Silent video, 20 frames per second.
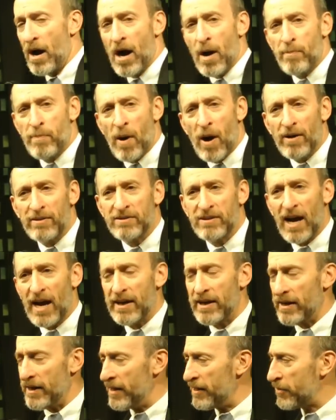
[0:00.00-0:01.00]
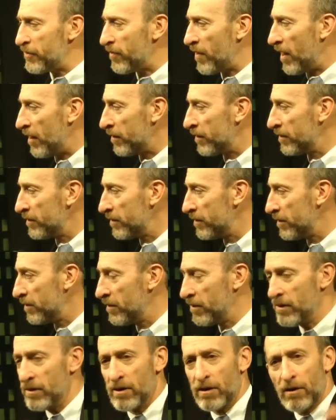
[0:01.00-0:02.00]
Apartheid in Israel.
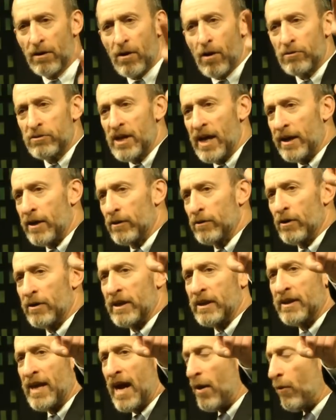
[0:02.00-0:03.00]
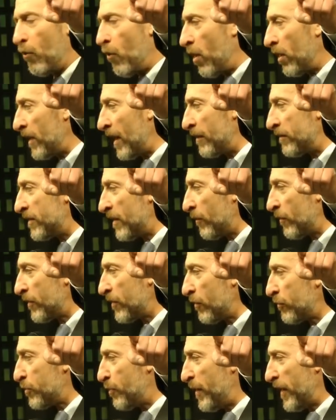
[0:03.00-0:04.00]
Go take a look at that wall out there with
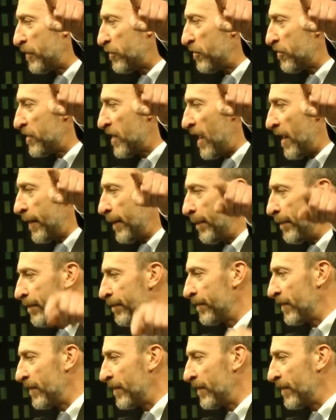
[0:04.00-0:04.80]
those pictures on them.